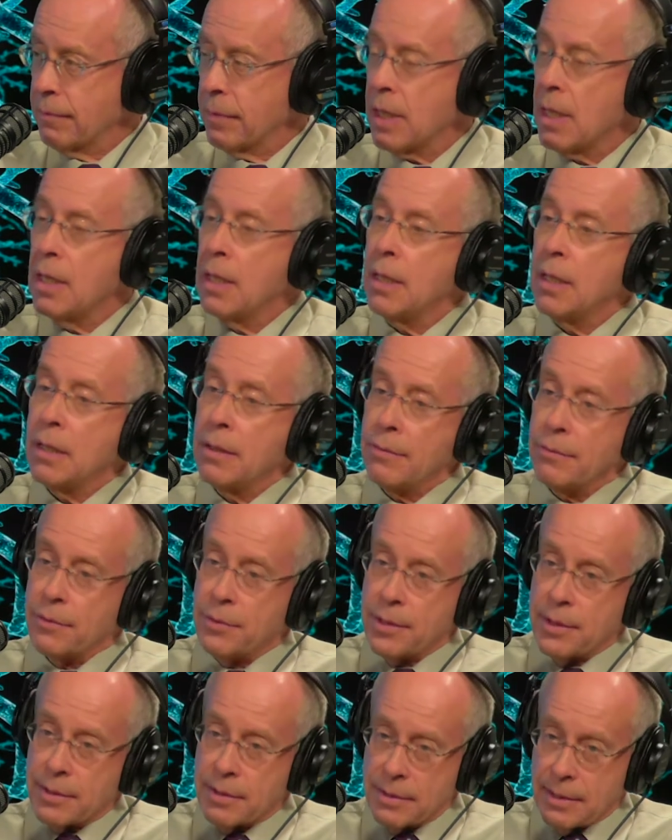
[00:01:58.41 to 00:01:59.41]
Obviously.
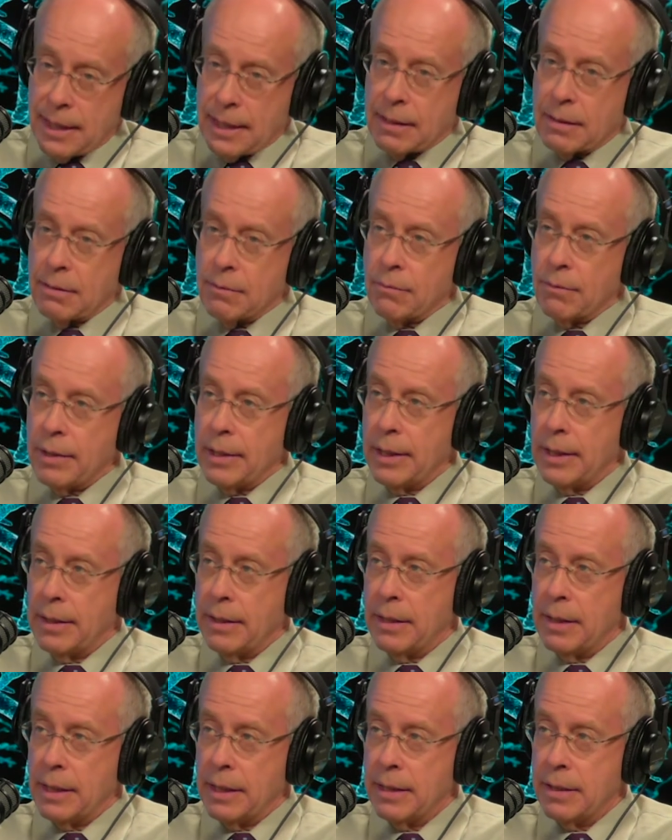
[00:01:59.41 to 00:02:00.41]
The second way
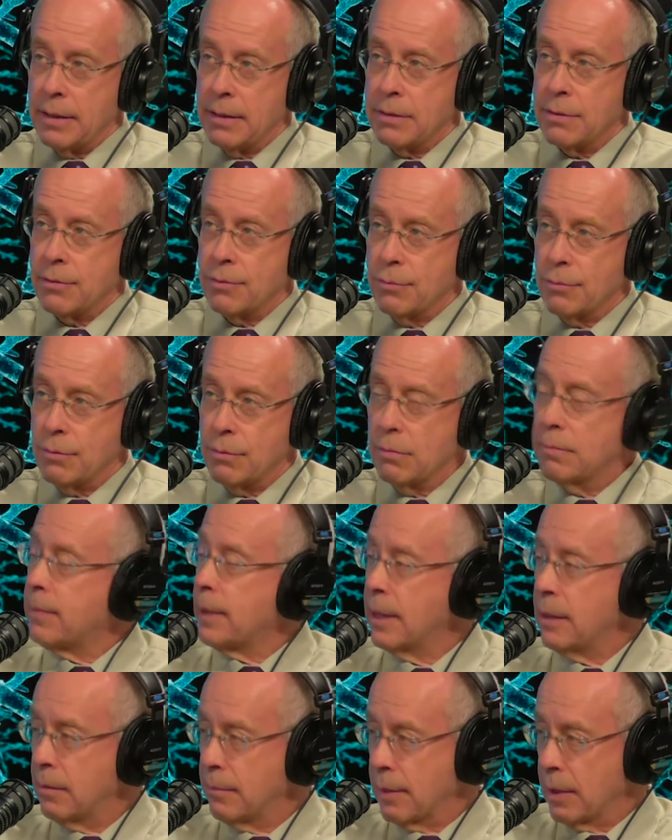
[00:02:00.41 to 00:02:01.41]
is through
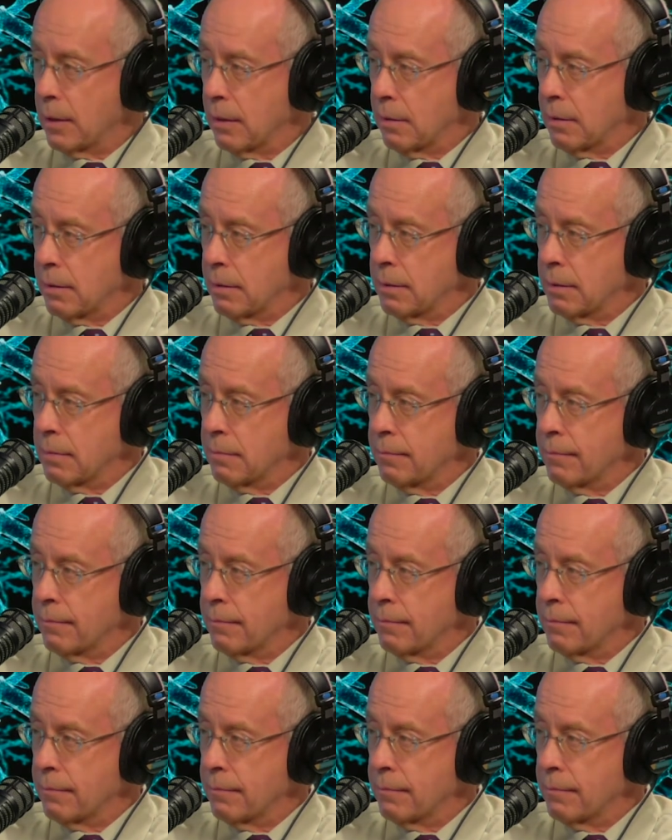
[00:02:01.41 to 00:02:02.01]
biomarkers.